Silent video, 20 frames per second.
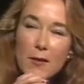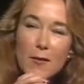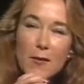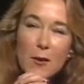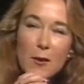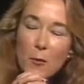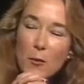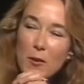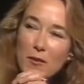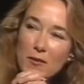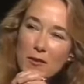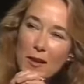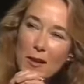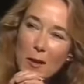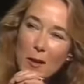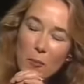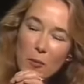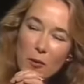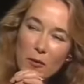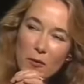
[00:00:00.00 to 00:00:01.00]
So we set
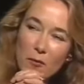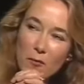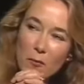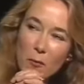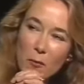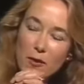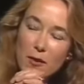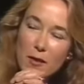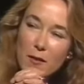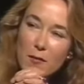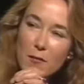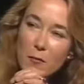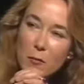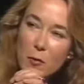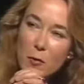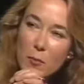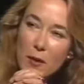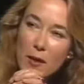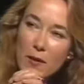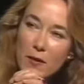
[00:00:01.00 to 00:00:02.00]
up on the 14th
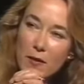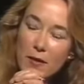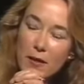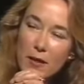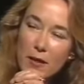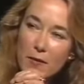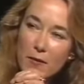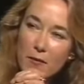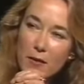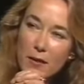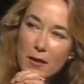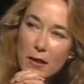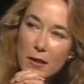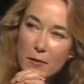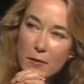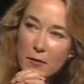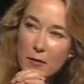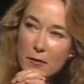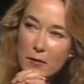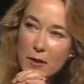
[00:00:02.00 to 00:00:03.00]
floor balcony of the
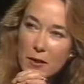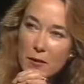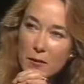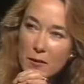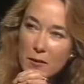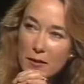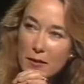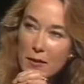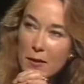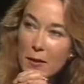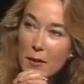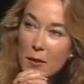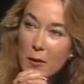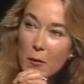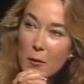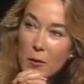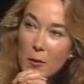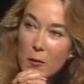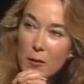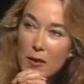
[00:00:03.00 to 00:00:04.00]
Tel Aviv Hilton,
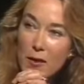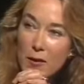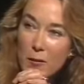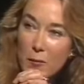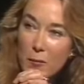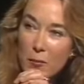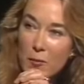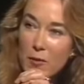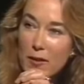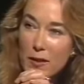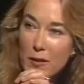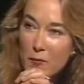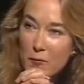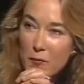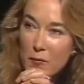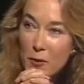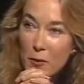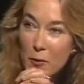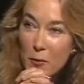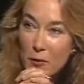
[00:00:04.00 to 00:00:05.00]
where we got a brilliant
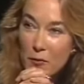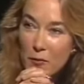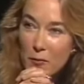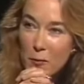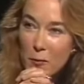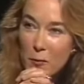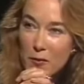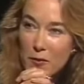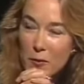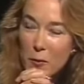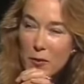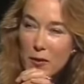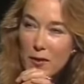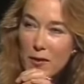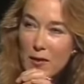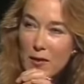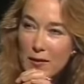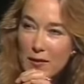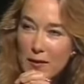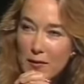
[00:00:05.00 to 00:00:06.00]
view of what was going
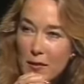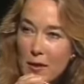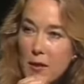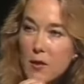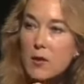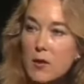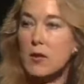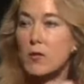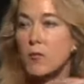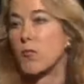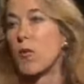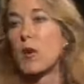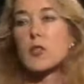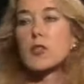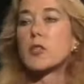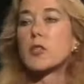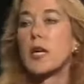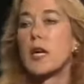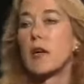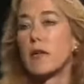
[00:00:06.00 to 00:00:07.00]
on and then could
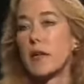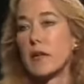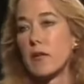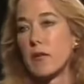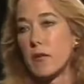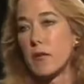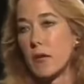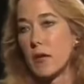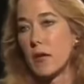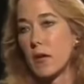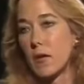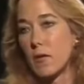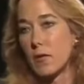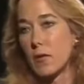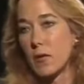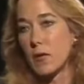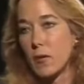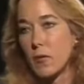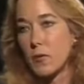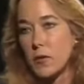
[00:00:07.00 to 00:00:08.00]
rush down and, you know,
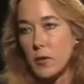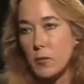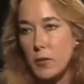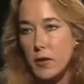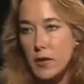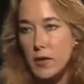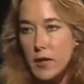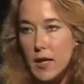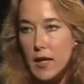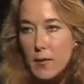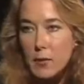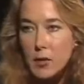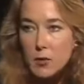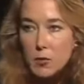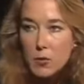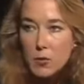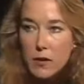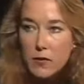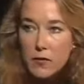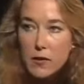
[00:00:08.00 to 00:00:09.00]
go see what the
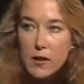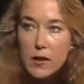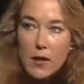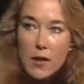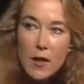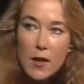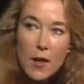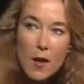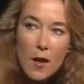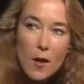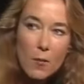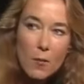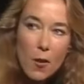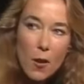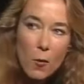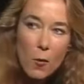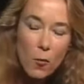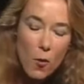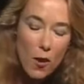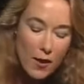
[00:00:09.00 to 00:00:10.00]
damage was.
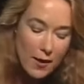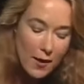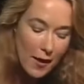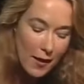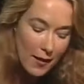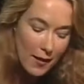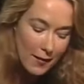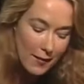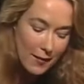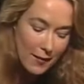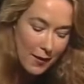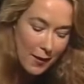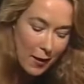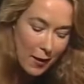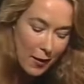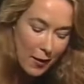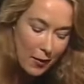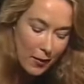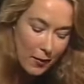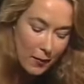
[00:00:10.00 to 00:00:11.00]
But one night,
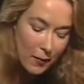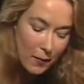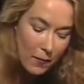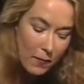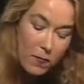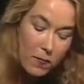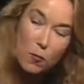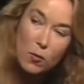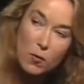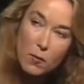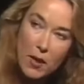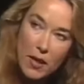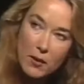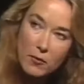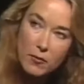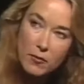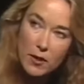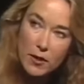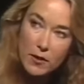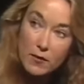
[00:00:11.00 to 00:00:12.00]
uh, four
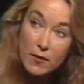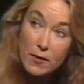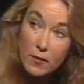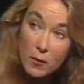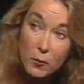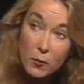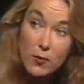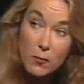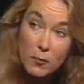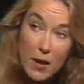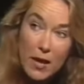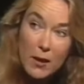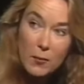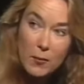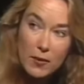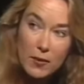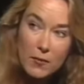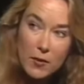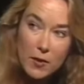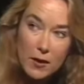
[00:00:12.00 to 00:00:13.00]
Patriots, uh, there was a
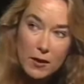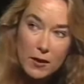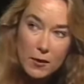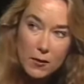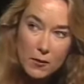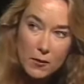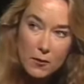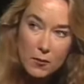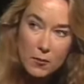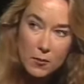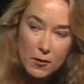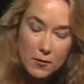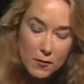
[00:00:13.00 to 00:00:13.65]
battery very close to